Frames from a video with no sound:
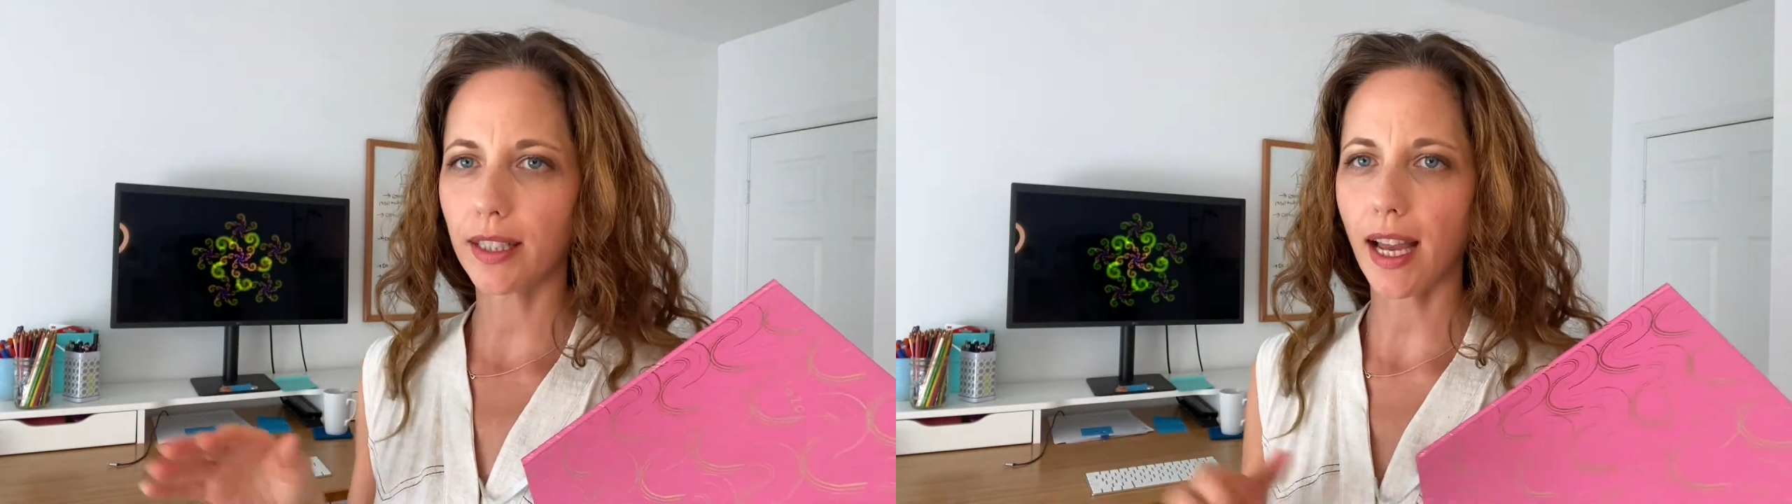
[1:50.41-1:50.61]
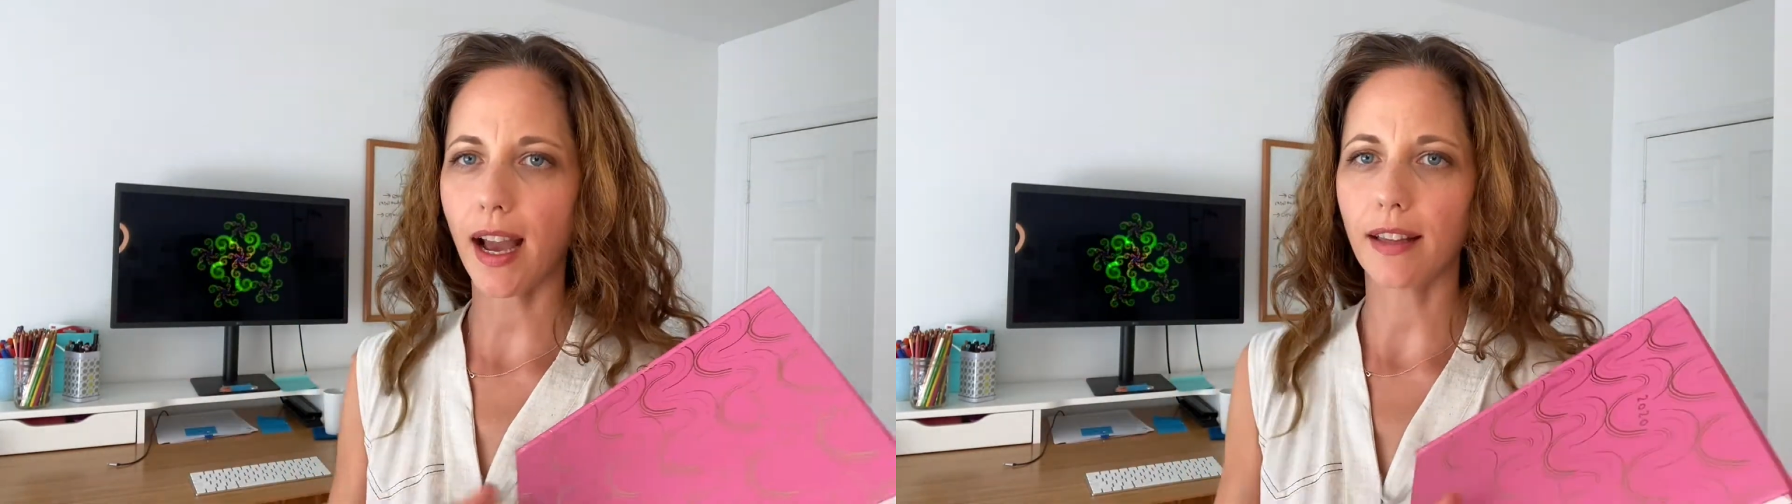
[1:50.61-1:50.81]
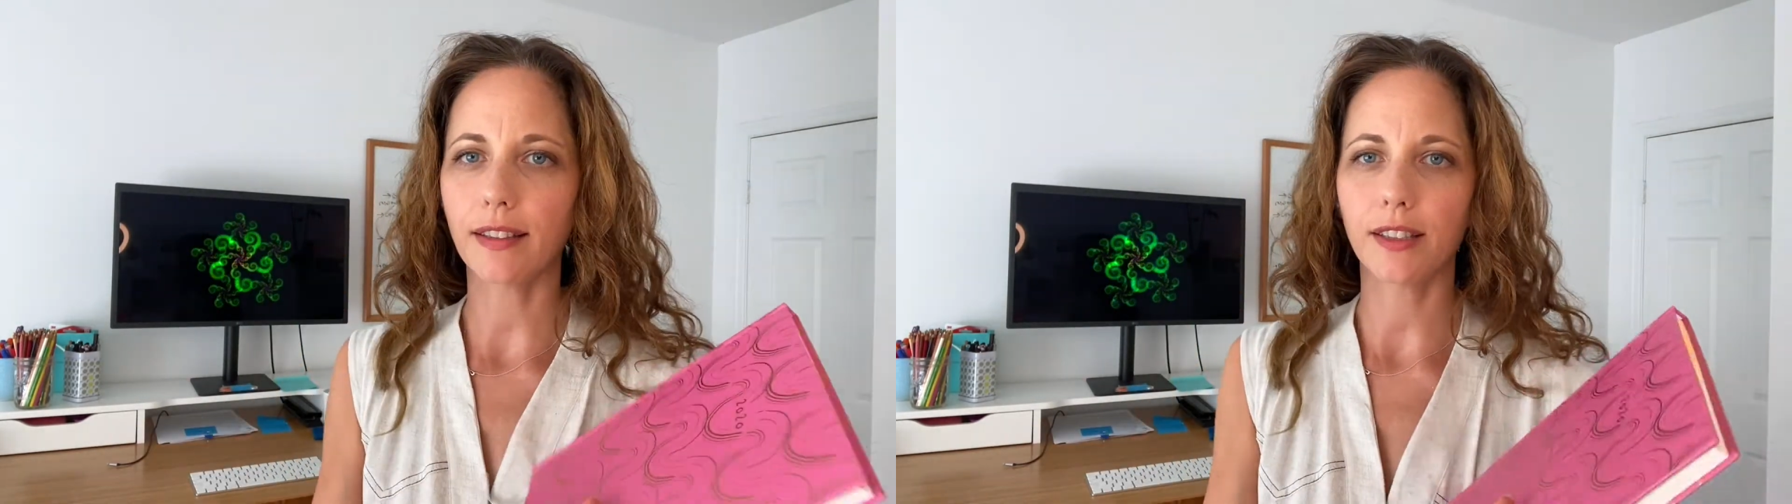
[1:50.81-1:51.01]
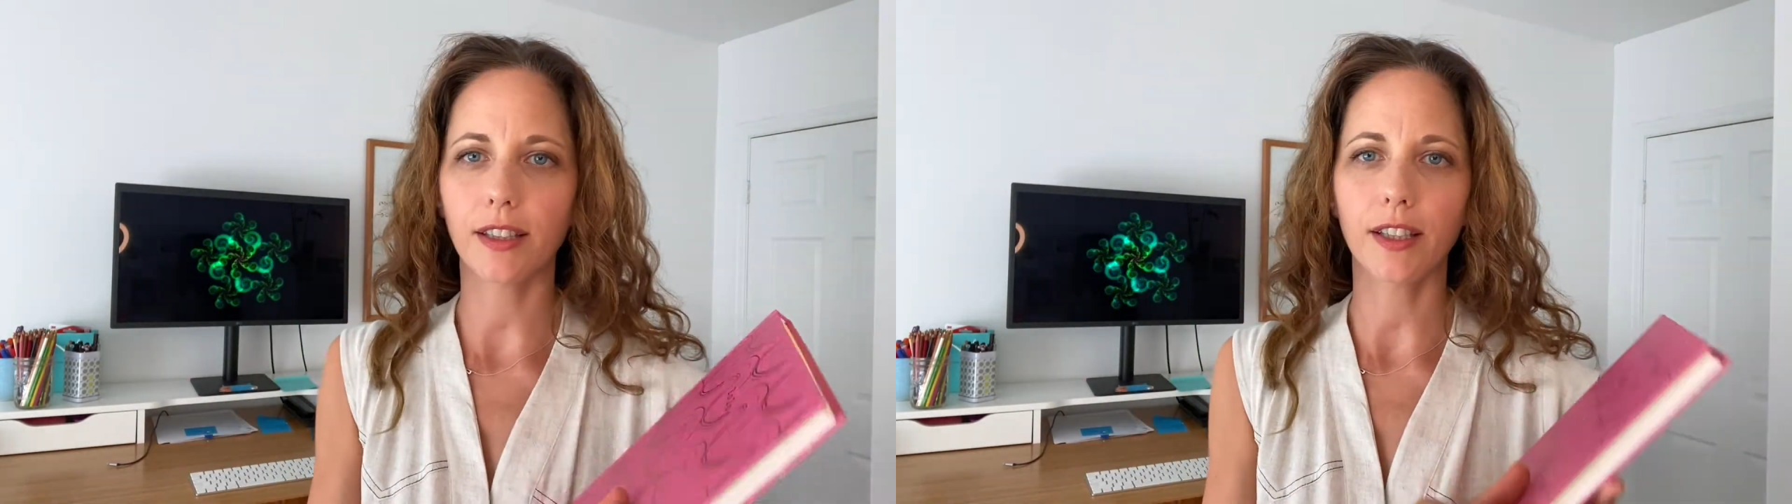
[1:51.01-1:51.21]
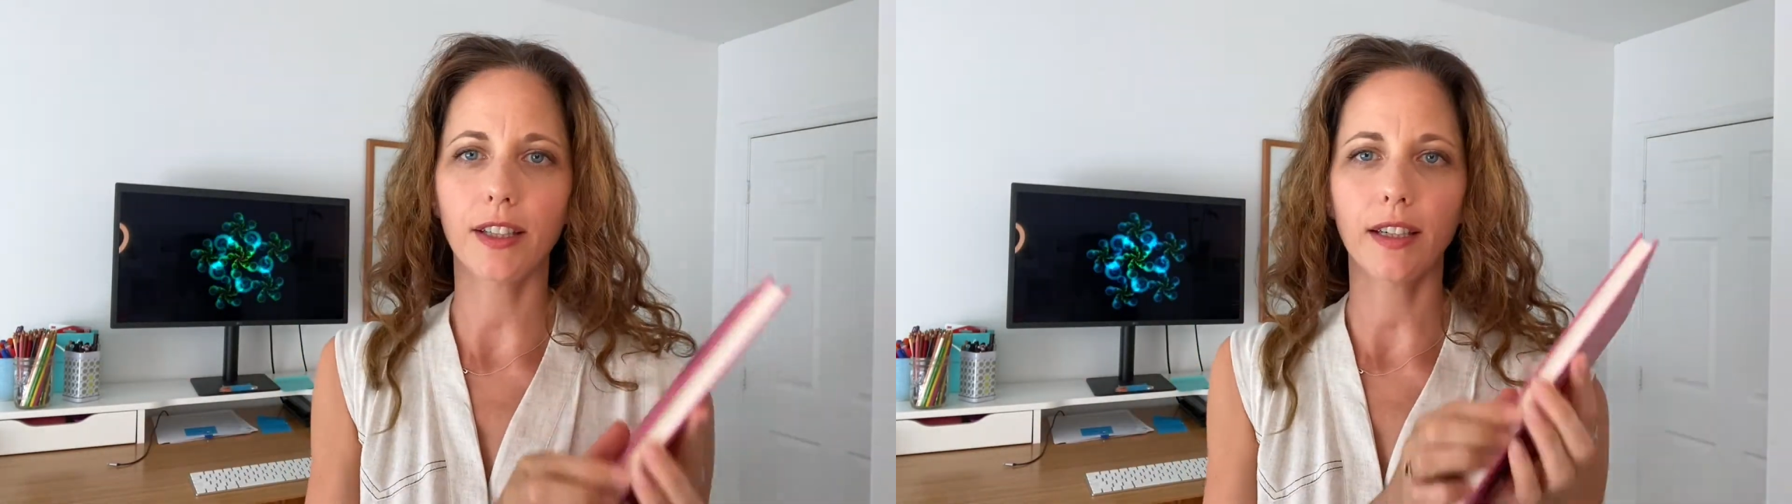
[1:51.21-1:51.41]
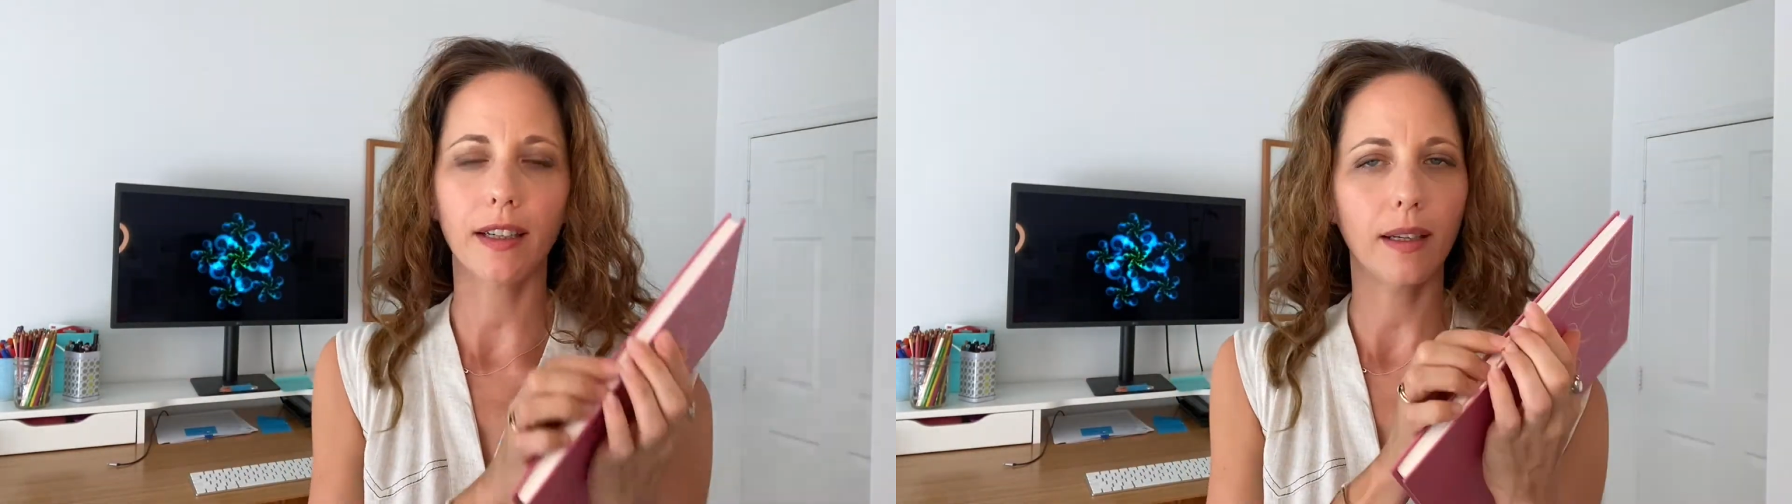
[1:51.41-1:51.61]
Calendar.